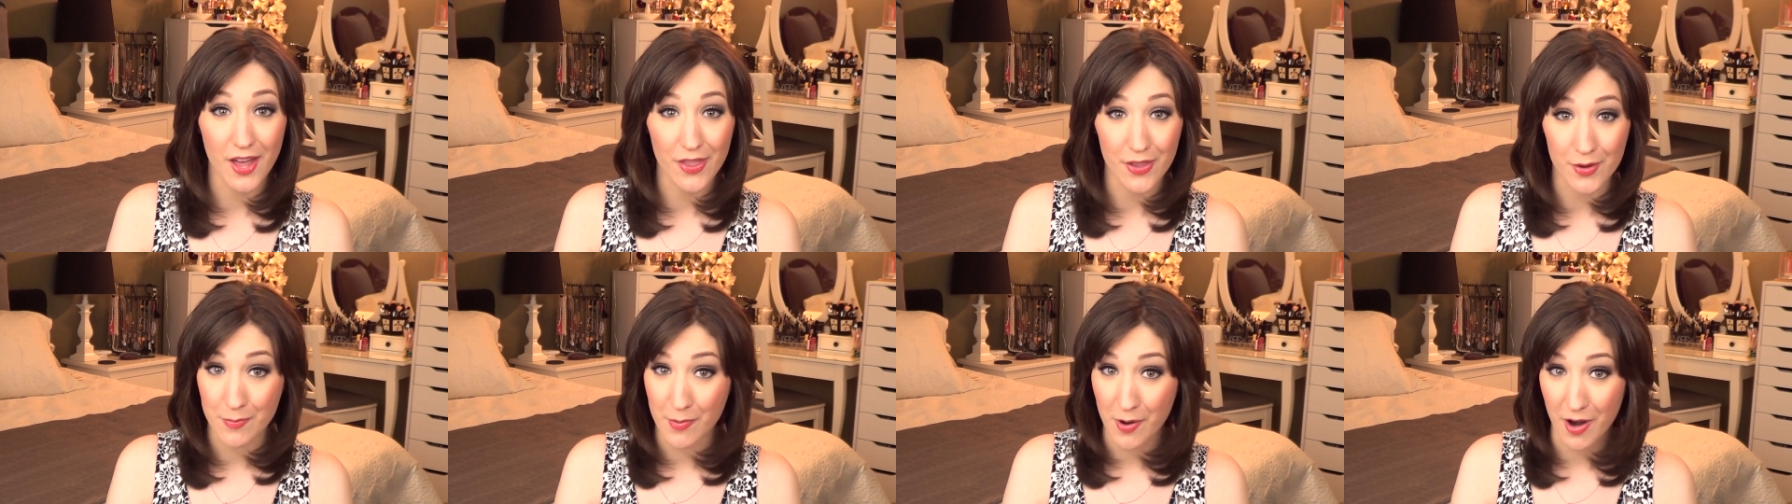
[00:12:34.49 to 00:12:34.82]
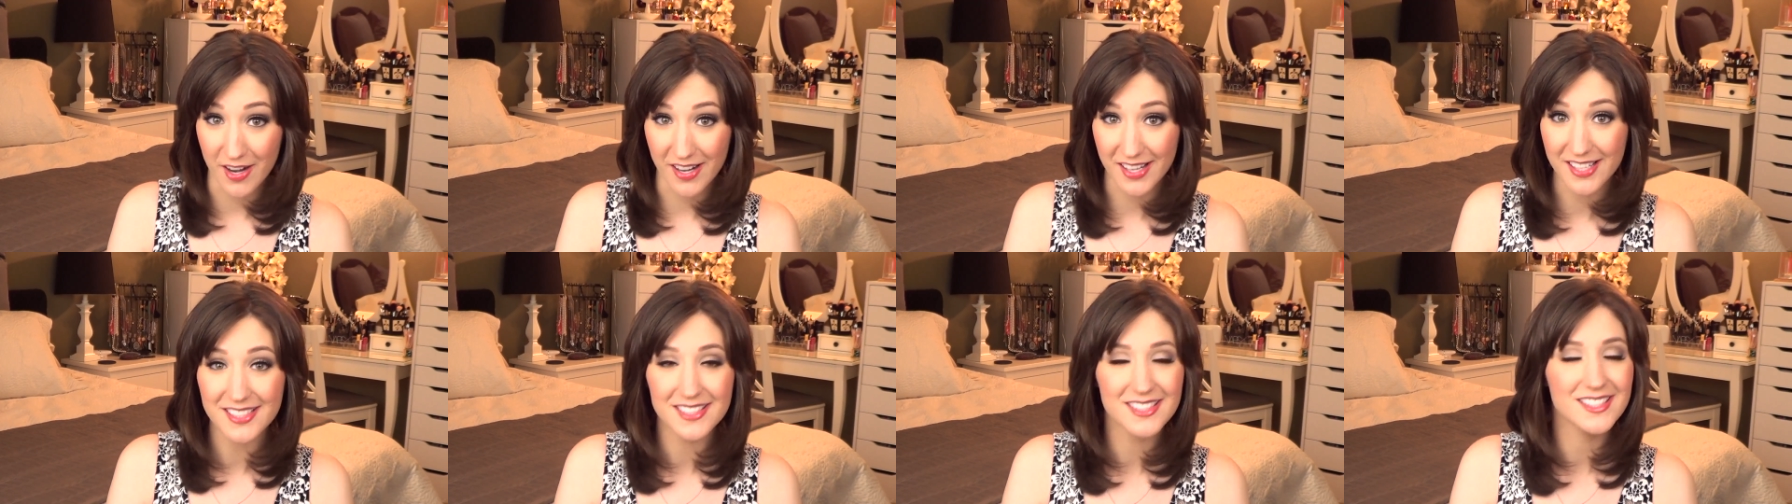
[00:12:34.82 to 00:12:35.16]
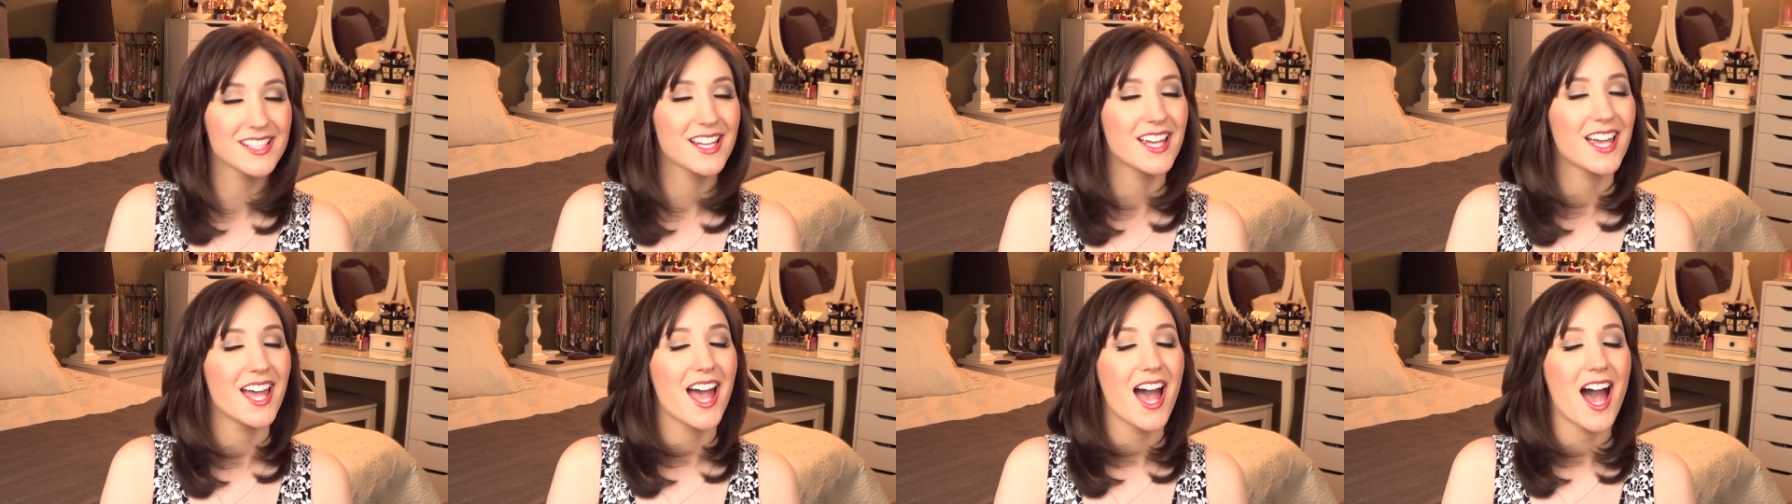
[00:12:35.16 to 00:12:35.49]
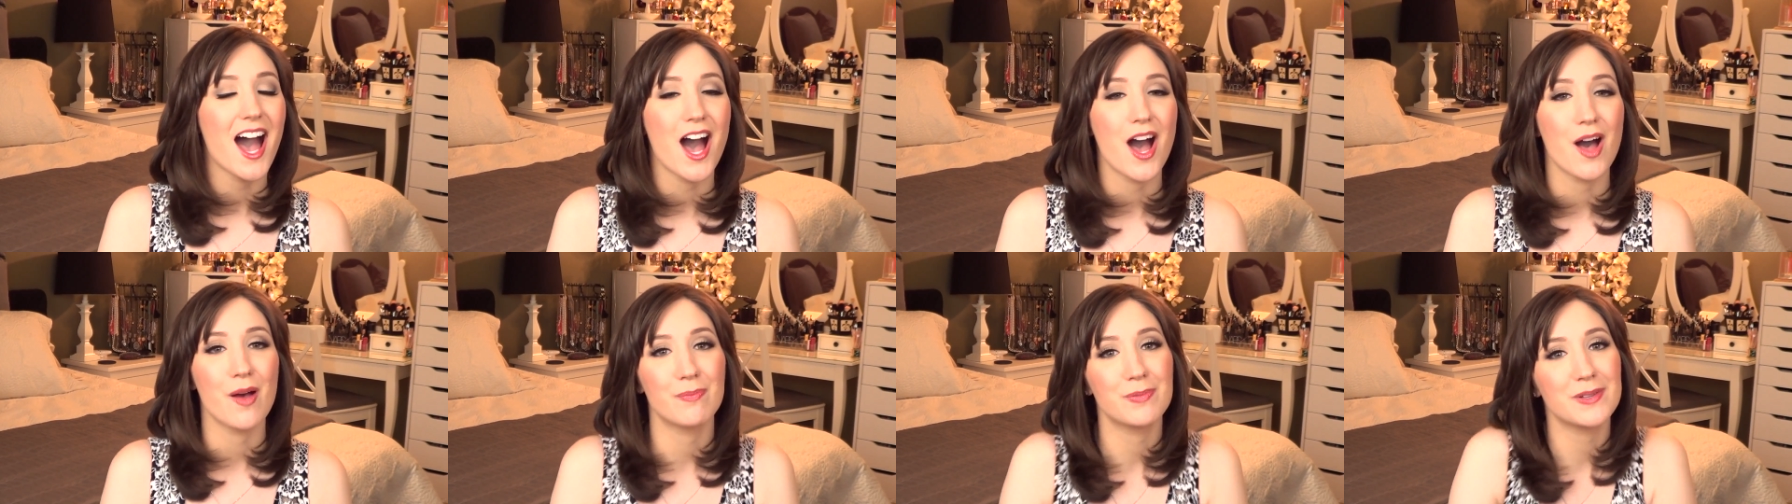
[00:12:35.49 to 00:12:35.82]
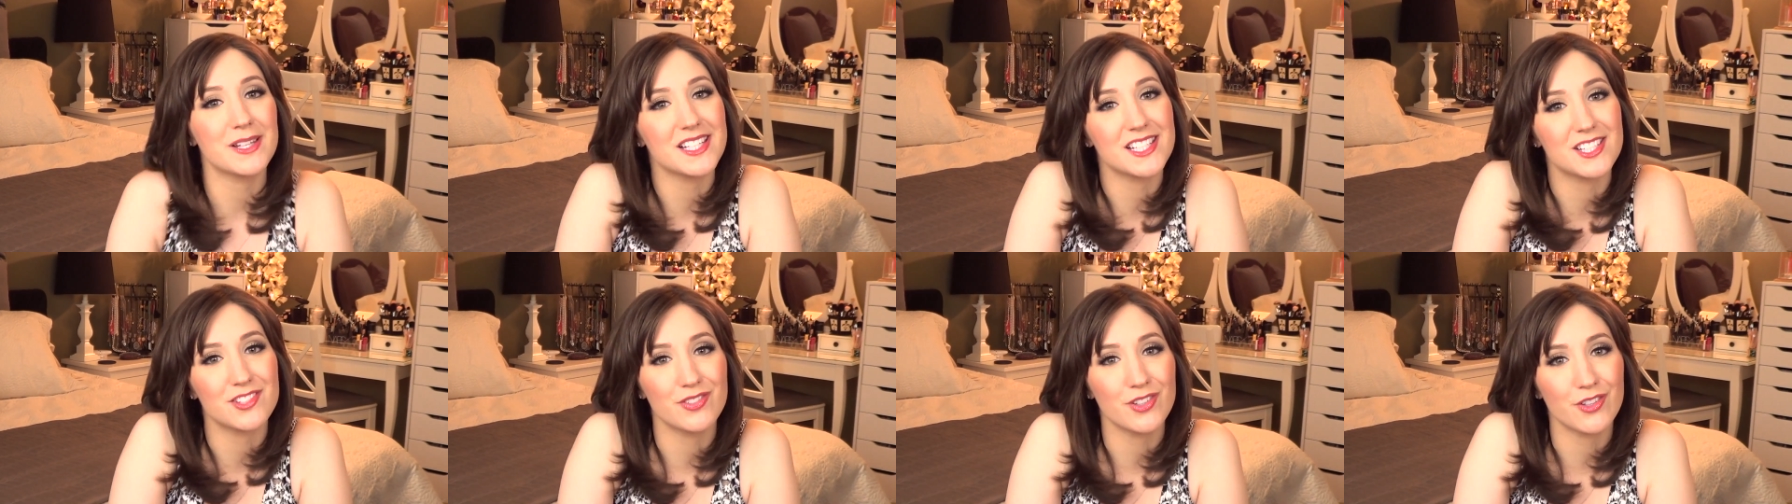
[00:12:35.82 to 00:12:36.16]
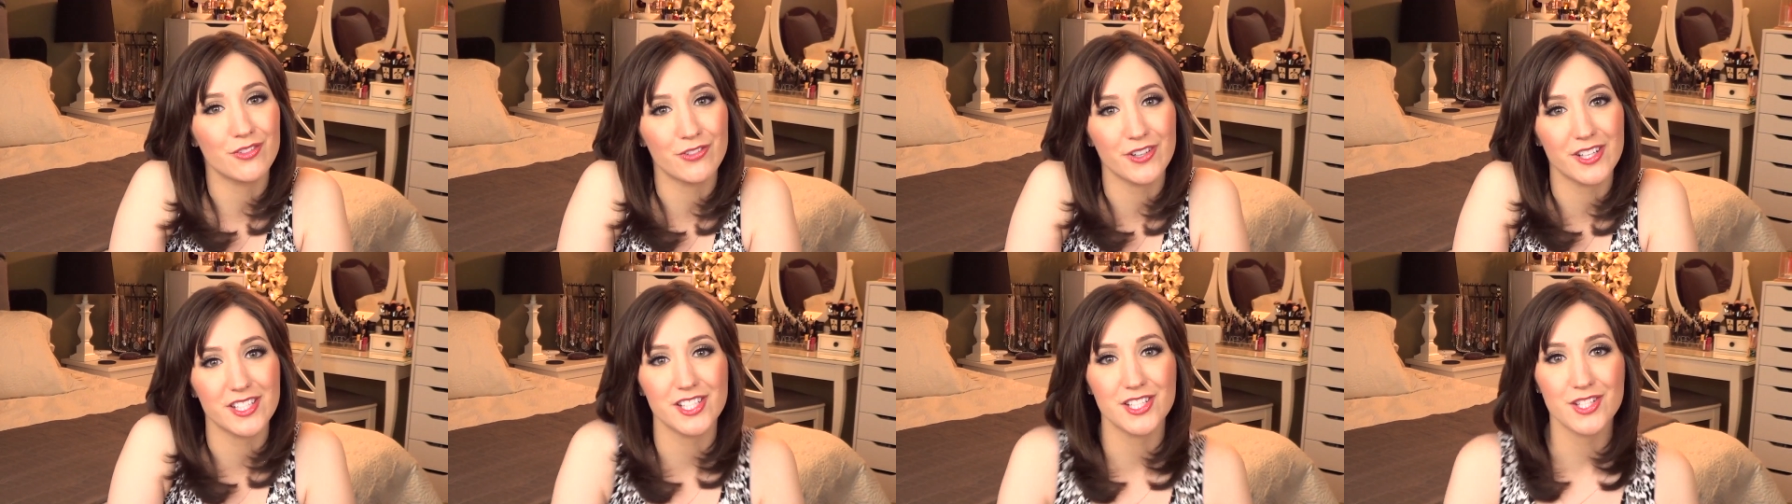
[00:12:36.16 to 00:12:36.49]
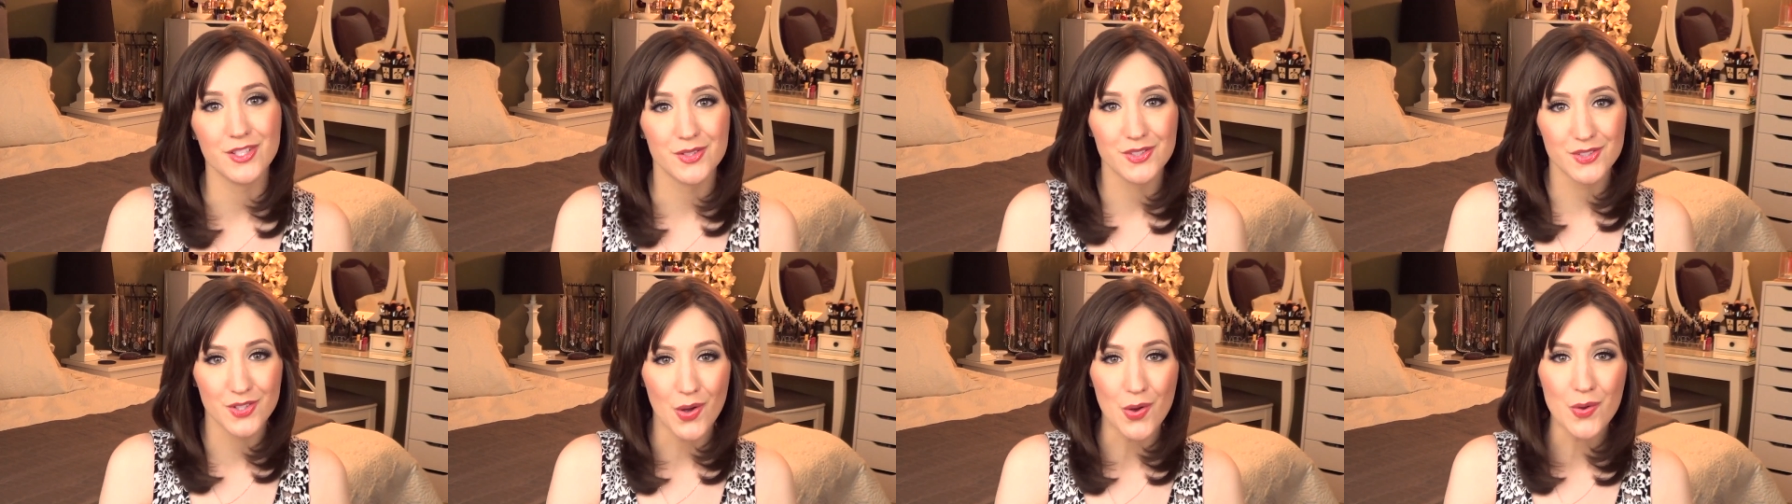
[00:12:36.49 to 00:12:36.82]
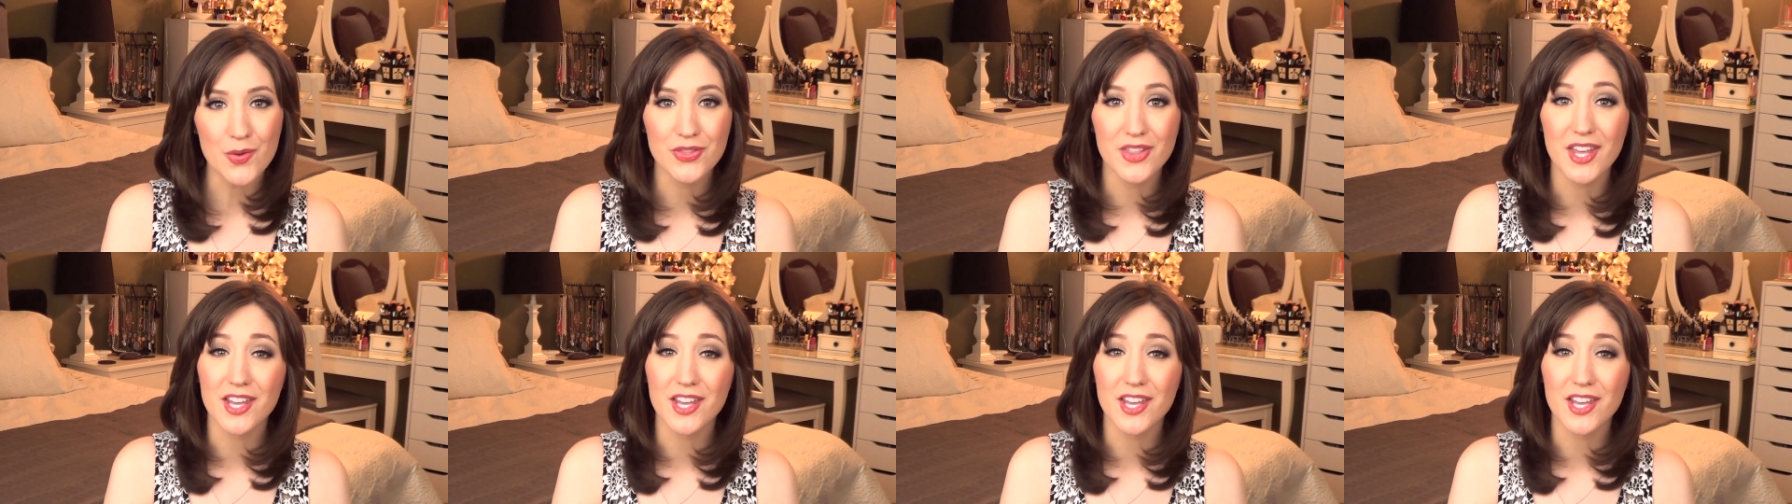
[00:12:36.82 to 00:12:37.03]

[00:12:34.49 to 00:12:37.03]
other products uh, please feel free to do so.